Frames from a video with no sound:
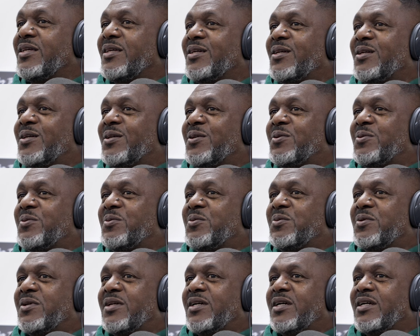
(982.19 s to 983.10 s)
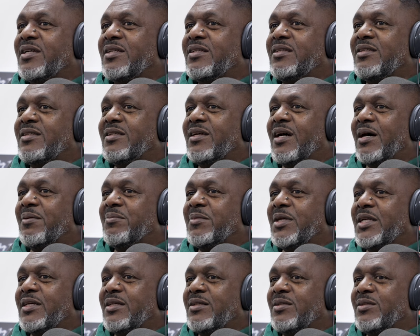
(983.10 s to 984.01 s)
I
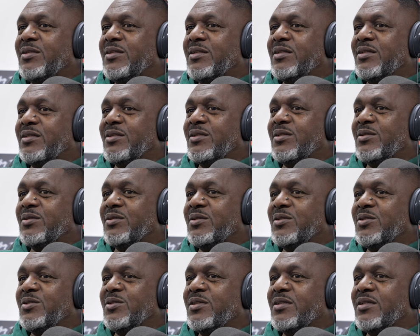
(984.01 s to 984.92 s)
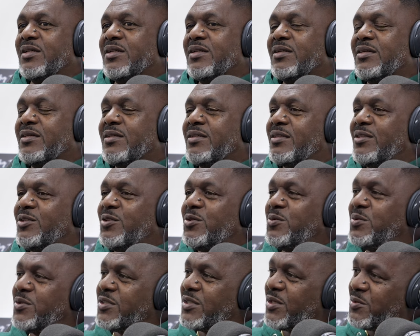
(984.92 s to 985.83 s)
mean,
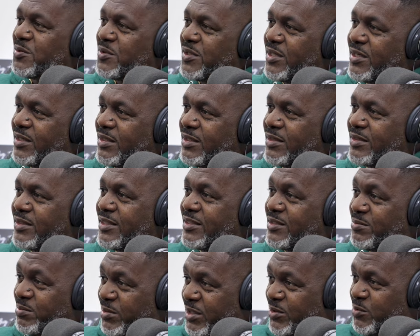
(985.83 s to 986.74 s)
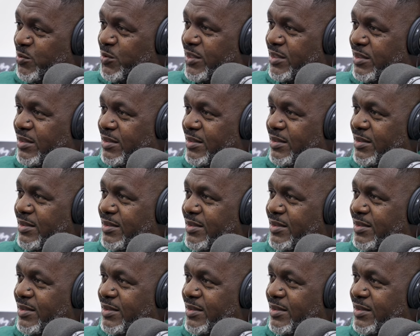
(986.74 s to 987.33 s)
you was on there. Let's be real.